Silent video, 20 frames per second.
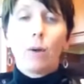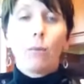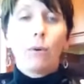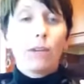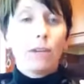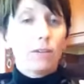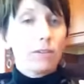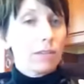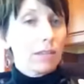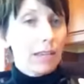
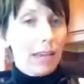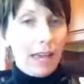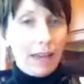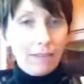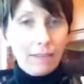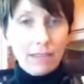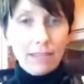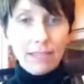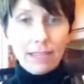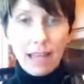We usually
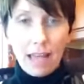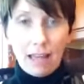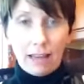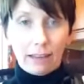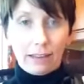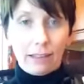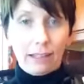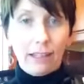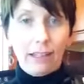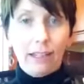have a
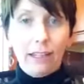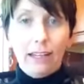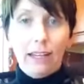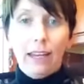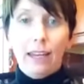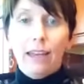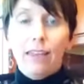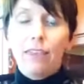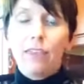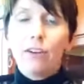salad.
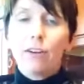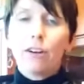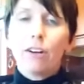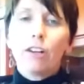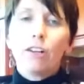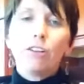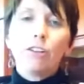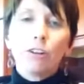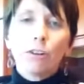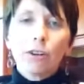
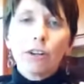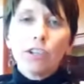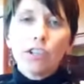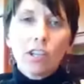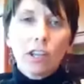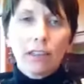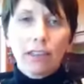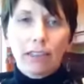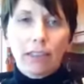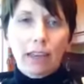They're
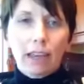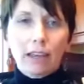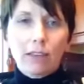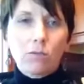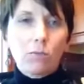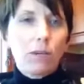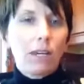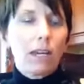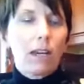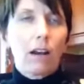nourishing
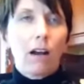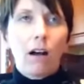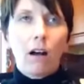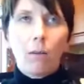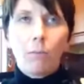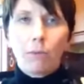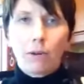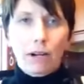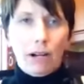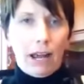things we can
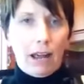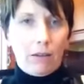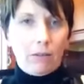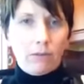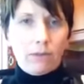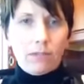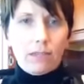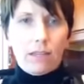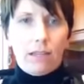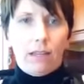all
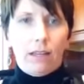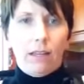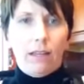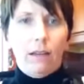pronounce.